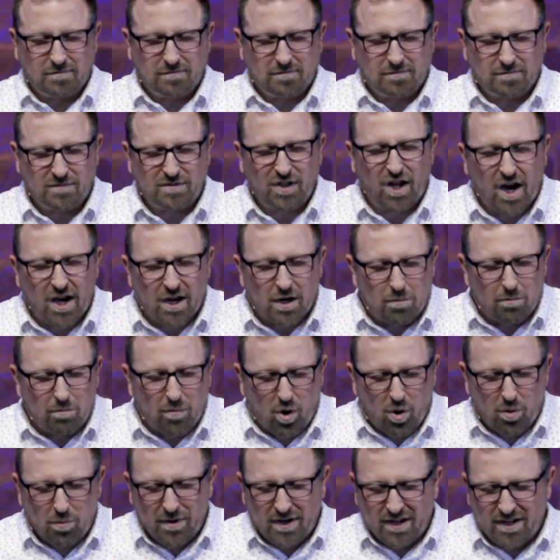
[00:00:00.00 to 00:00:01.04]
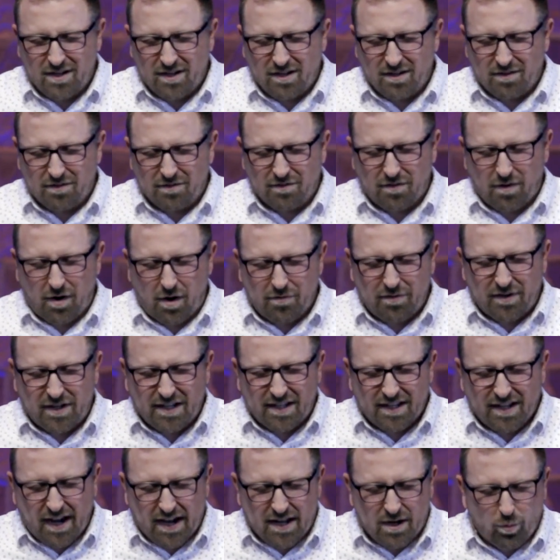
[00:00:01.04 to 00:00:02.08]
Not a moment of
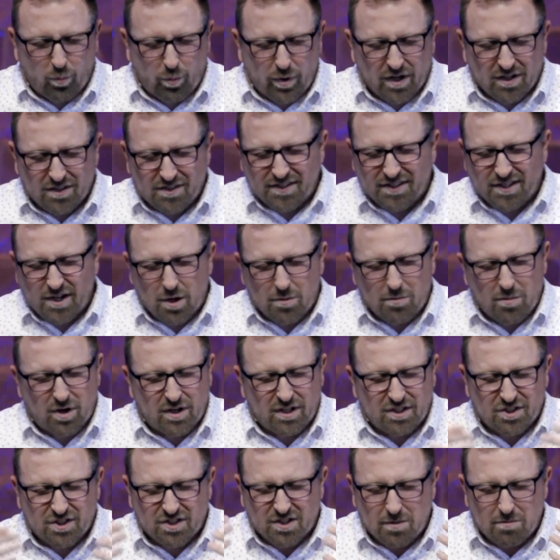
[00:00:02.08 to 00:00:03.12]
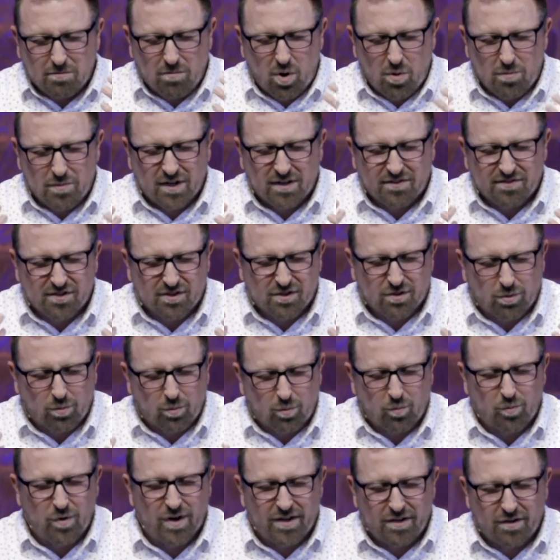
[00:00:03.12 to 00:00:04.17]
any kind of weird ceremony, just a moment of
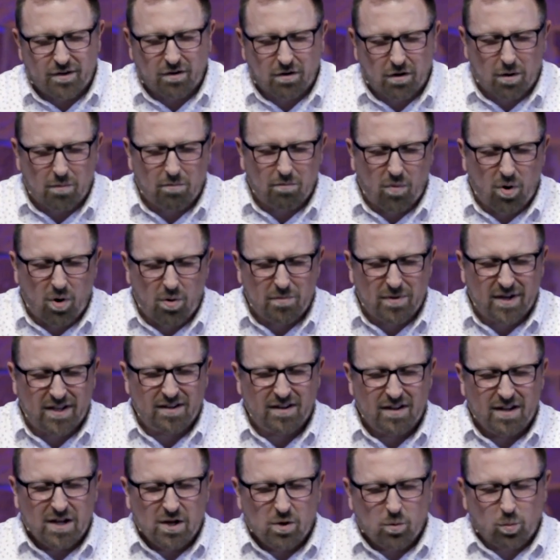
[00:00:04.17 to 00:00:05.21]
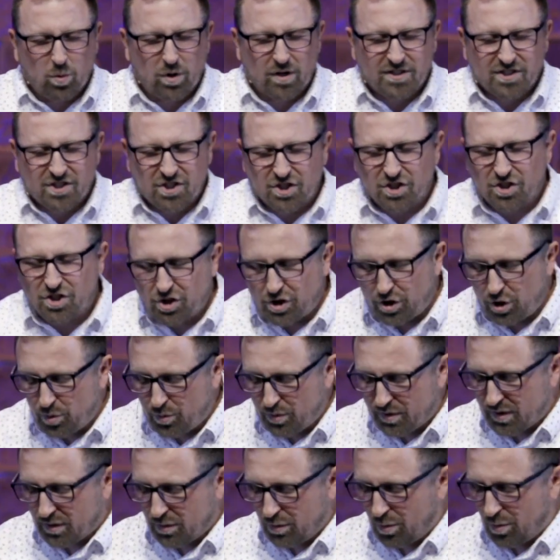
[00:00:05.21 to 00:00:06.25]
surrender. A moment where it's just you
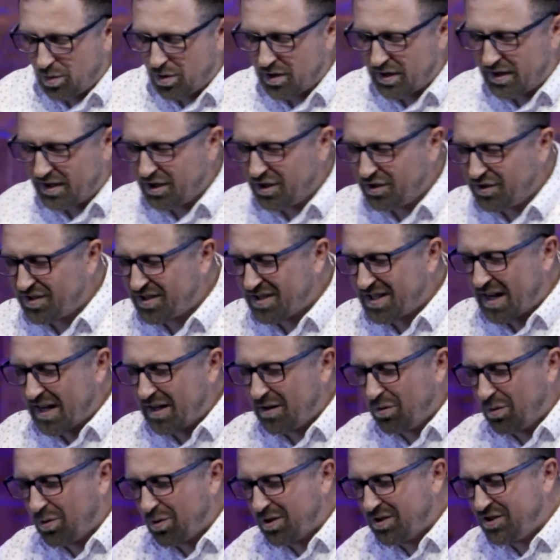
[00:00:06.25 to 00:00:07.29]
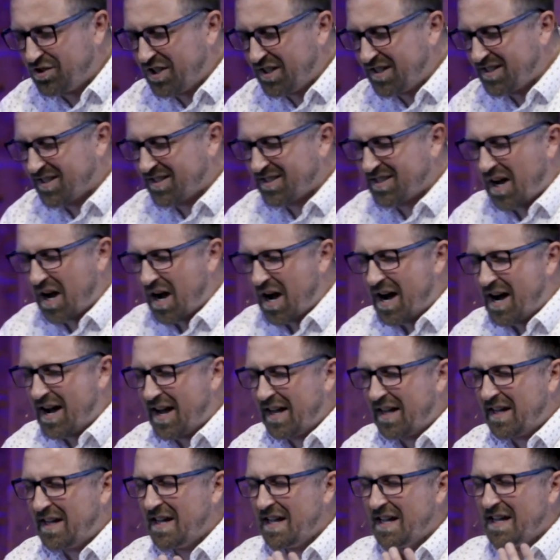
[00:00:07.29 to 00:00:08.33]
and the Lord and you say, Lord Jesus,
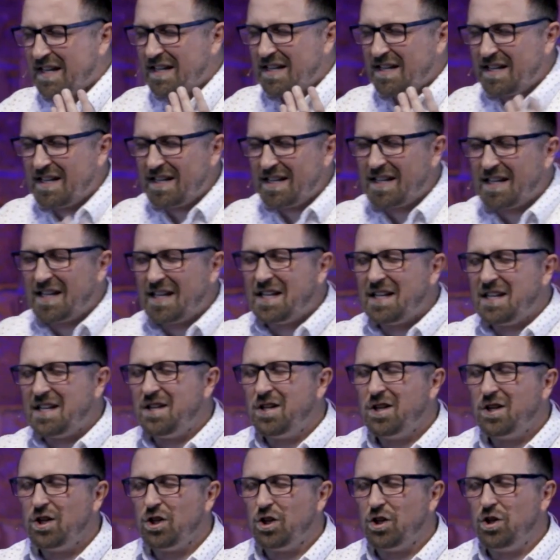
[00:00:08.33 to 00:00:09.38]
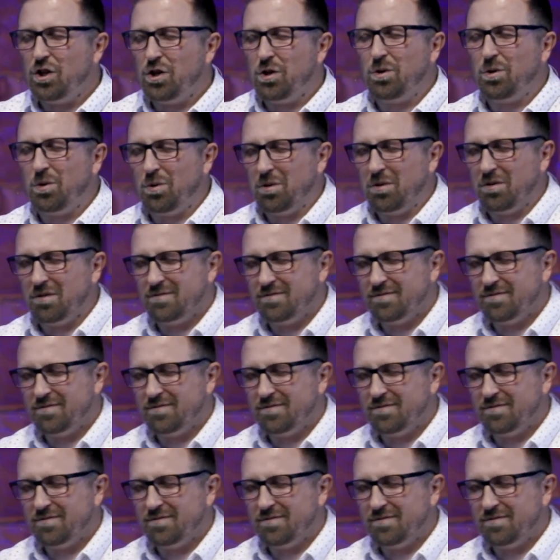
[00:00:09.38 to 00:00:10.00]
I need you.